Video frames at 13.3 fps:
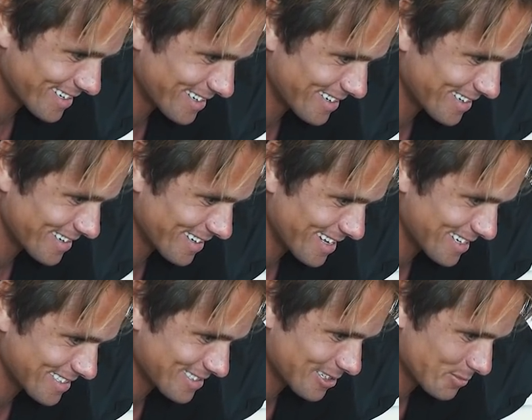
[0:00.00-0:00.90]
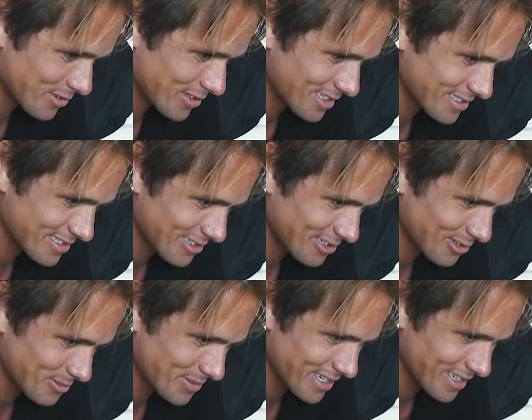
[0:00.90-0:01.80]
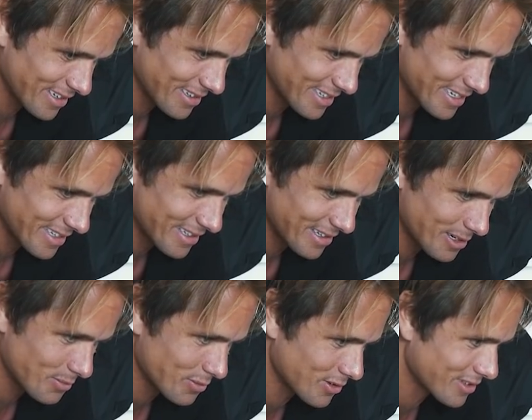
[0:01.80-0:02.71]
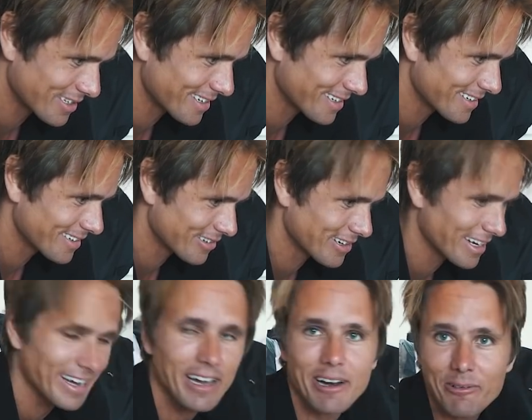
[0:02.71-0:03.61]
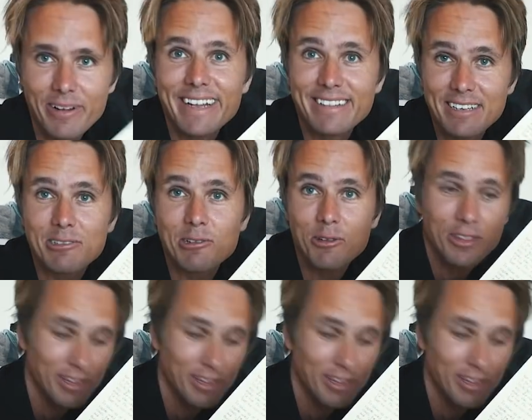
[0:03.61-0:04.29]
And last not least, the whole being late at the airport thing. Okay, I gotta read this whole